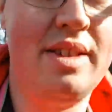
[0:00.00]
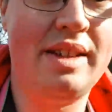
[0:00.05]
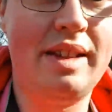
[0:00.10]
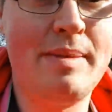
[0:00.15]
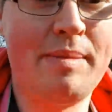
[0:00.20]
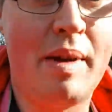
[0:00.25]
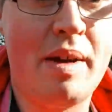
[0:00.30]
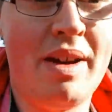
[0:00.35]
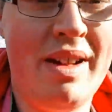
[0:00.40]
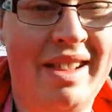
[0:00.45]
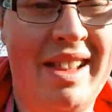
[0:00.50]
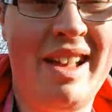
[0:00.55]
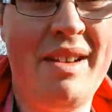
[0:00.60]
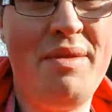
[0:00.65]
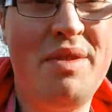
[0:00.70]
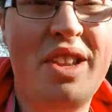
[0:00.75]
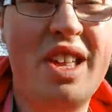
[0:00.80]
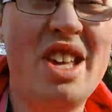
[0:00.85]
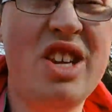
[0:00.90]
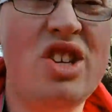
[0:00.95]
till about
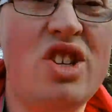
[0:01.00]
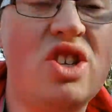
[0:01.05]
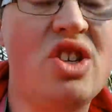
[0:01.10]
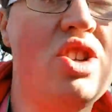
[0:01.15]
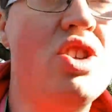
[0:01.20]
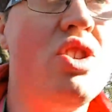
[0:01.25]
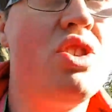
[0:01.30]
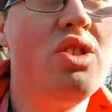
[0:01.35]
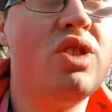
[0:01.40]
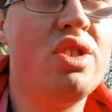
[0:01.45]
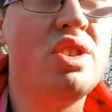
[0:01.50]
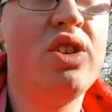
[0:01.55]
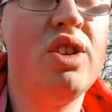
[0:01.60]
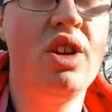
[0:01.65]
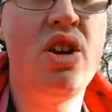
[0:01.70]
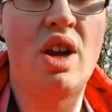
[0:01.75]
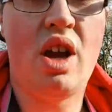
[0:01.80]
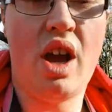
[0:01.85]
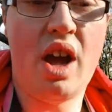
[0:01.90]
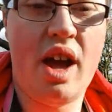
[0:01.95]
eleven-ish,
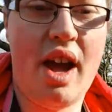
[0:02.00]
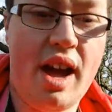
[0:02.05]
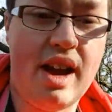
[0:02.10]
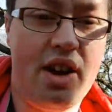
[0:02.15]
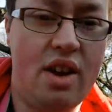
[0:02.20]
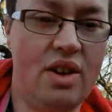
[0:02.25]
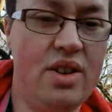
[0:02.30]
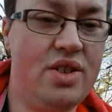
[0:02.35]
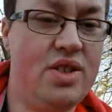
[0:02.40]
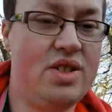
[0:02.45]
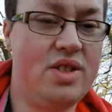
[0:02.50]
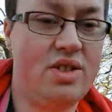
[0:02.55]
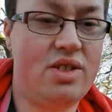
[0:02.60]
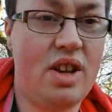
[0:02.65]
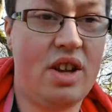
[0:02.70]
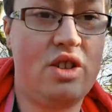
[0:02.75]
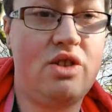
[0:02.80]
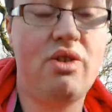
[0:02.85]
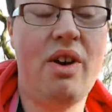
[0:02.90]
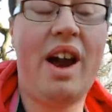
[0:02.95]
because
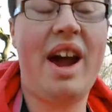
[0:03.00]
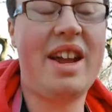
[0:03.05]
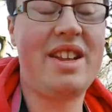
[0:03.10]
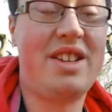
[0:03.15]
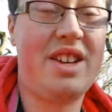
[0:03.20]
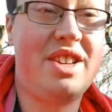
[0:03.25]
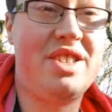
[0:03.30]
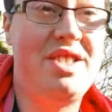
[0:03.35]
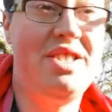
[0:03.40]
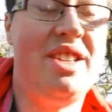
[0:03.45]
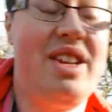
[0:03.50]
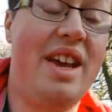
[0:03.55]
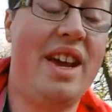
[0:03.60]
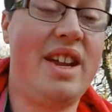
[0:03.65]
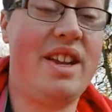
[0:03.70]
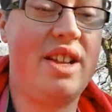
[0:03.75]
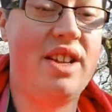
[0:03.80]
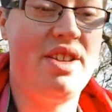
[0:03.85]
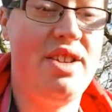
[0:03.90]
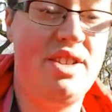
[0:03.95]
I tried yesterday,
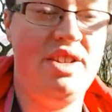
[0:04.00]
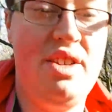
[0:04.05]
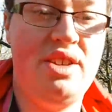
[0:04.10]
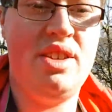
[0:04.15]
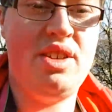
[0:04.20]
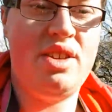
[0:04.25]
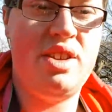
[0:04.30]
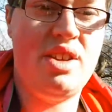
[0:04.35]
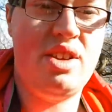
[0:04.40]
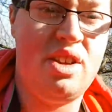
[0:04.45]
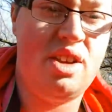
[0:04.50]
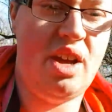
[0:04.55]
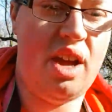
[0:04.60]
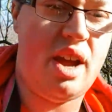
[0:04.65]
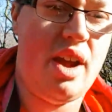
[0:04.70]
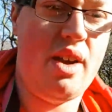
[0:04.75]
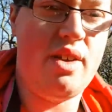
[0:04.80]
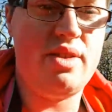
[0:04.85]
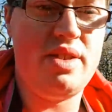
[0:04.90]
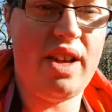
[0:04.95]
and
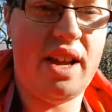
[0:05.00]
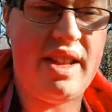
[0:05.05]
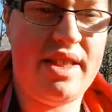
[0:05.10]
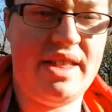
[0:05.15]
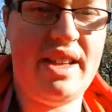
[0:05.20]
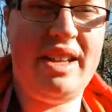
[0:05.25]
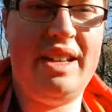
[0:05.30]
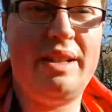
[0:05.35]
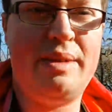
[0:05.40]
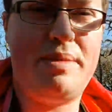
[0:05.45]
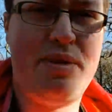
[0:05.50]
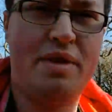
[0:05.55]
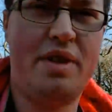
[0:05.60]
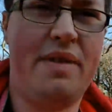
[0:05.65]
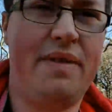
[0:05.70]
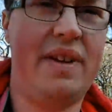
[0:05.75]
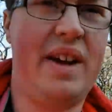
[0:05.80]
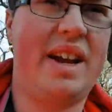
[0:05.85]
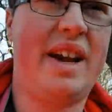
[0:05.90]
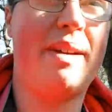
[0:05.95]
I was like thinking to
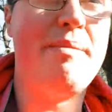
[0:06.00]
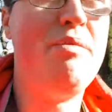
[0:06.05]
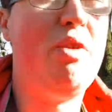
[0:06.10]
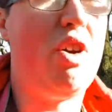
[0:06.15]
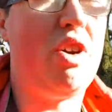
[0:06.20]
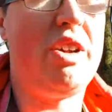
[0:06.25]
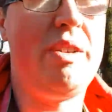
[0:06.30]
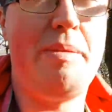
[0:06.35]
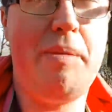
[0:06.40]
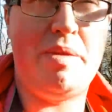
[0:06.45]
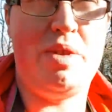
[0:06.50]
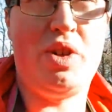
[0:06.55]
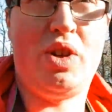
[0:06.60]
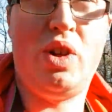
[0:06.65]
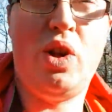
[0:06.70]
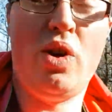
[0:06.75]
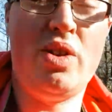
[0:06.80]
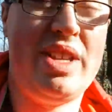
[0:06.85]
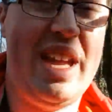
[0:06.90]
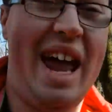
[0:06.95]
myself, like, I'm not going to be able to
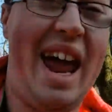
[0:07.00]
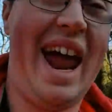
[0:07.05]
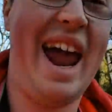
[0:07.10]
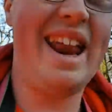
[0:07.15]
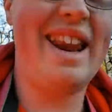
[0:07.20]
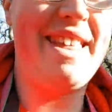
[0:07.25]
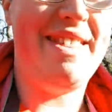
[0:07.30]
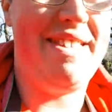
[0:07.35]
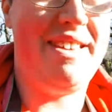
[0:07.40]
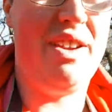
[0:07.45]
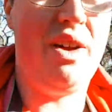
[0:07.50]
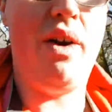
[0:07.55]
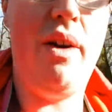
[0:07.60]
close anything